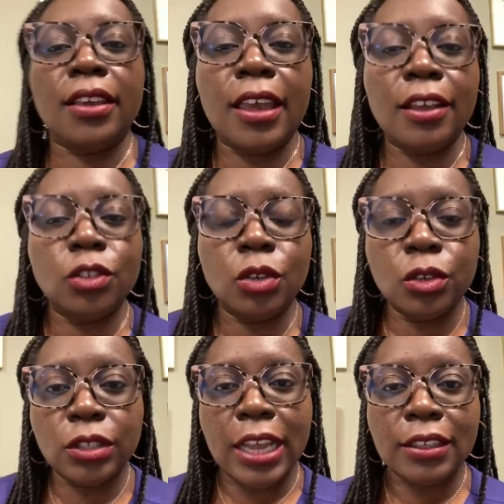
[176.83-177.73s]
Okay, so
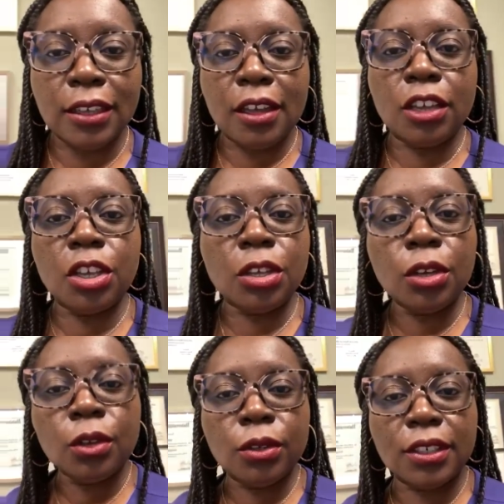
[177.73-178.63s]
that's a
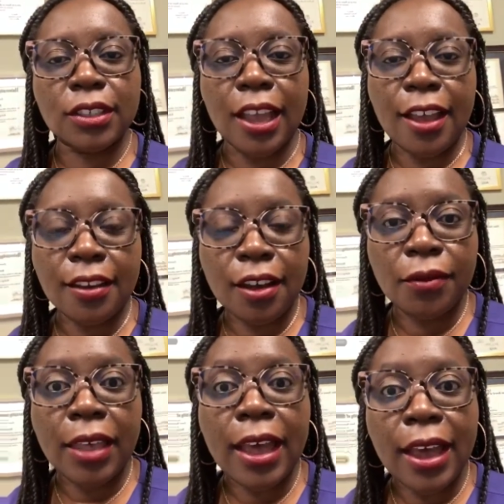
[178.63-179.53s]
huge sign
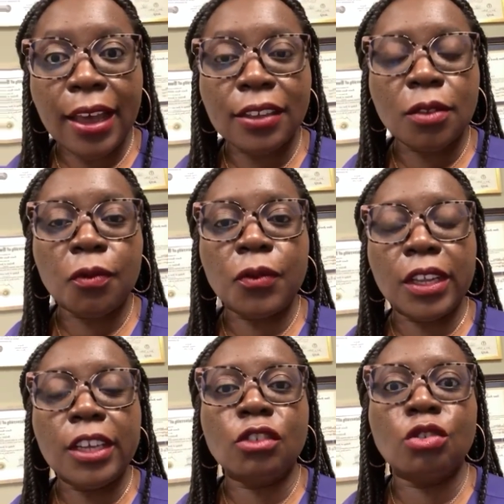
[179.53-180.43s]
of the eyes
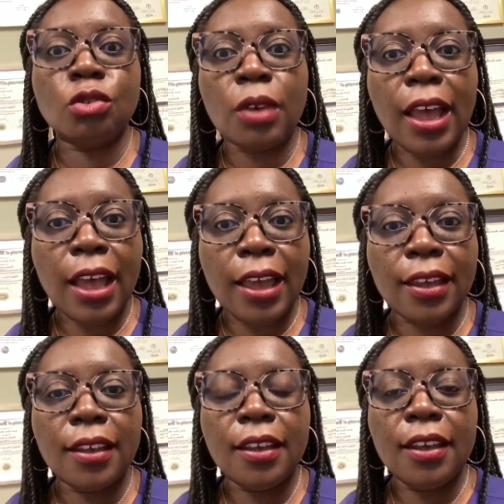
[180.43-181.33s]
feeling dry,